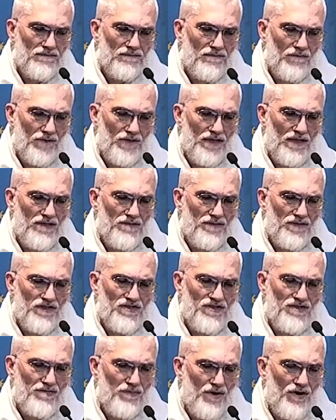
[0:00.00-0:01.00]
We need to be
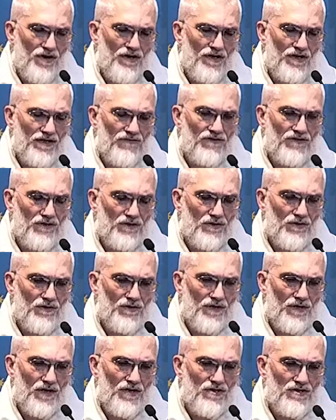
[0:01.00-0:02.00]
smart enough to know
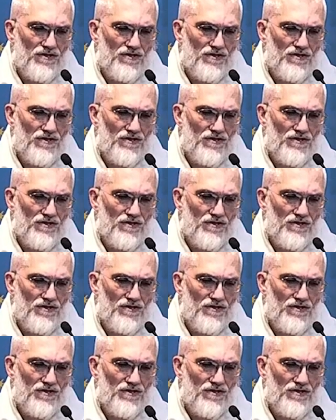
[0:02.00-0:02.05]
that our